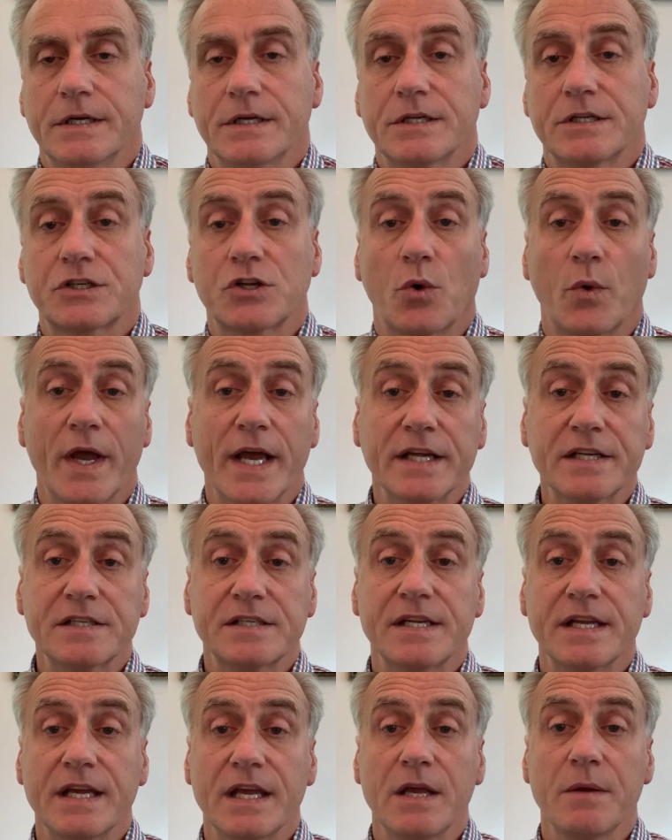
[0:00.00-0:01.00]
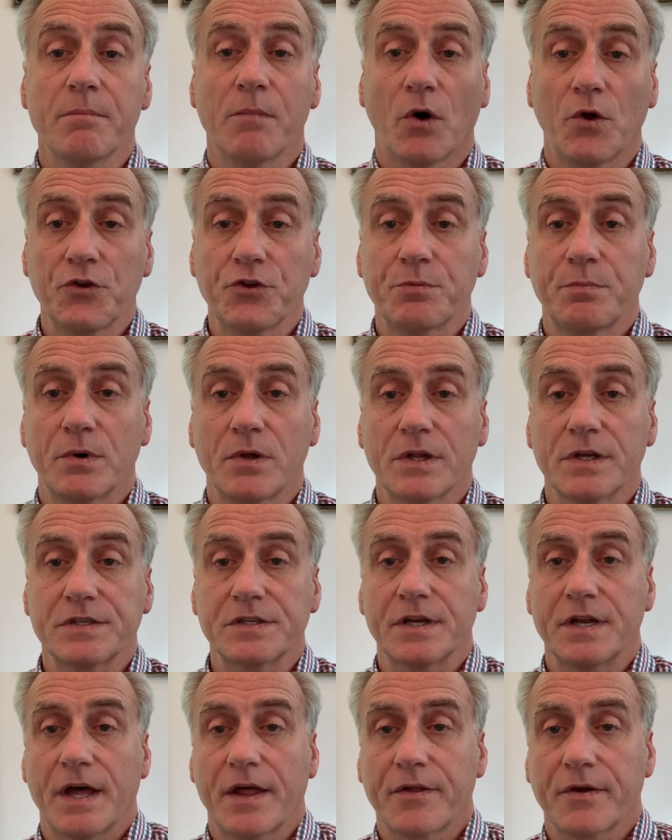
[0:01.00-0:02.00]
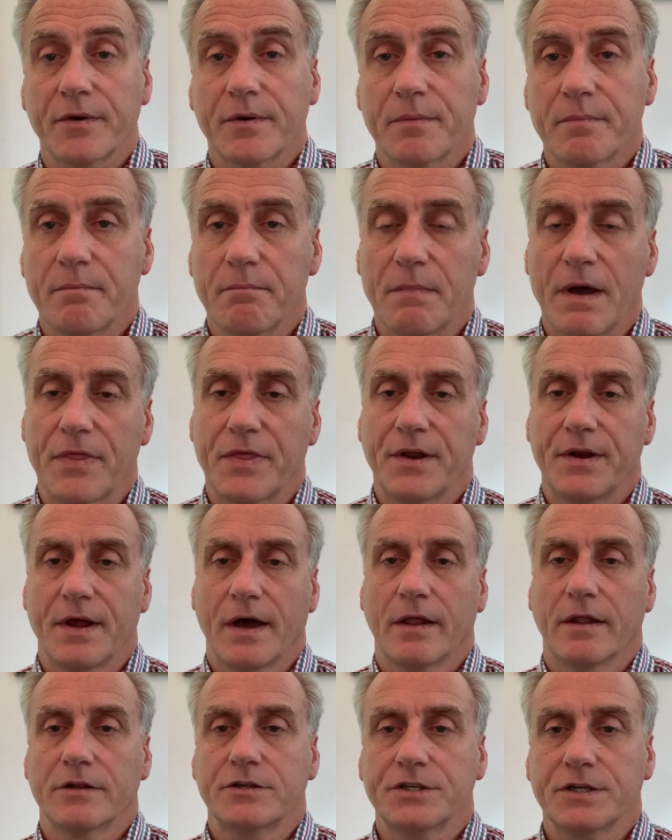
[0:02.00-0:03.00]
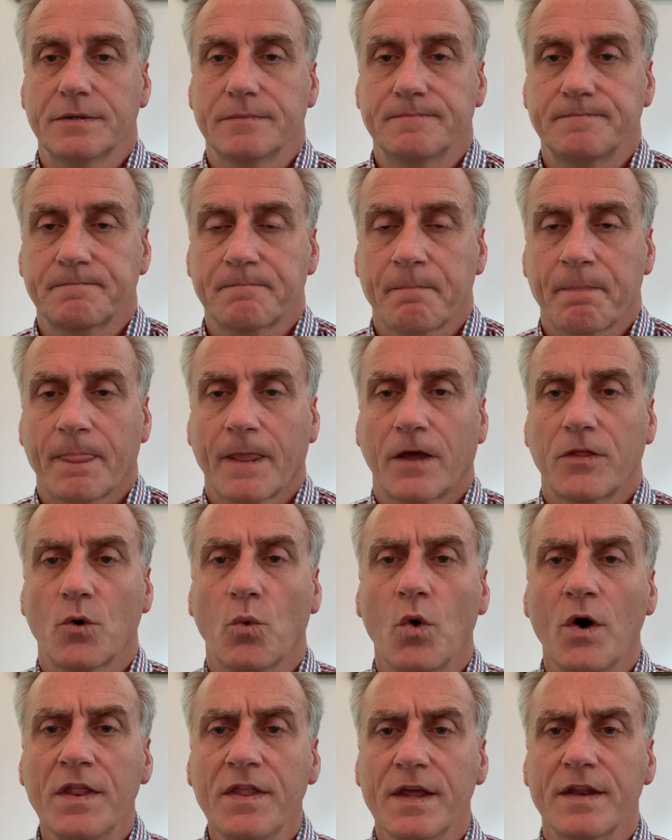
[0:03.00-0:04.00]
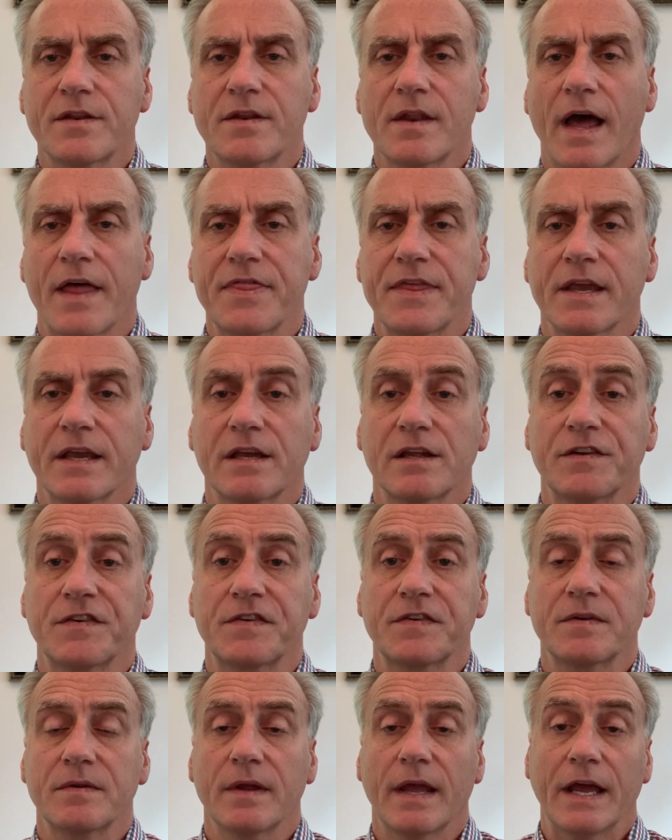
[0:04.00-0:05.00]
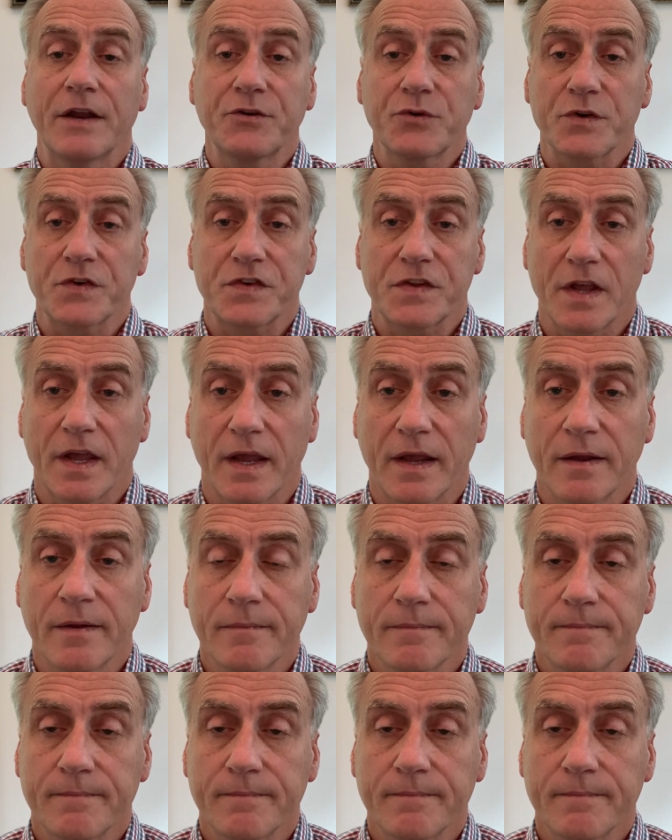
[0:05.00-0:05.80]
So SDE multiple is another methodology. The one that I think is interesting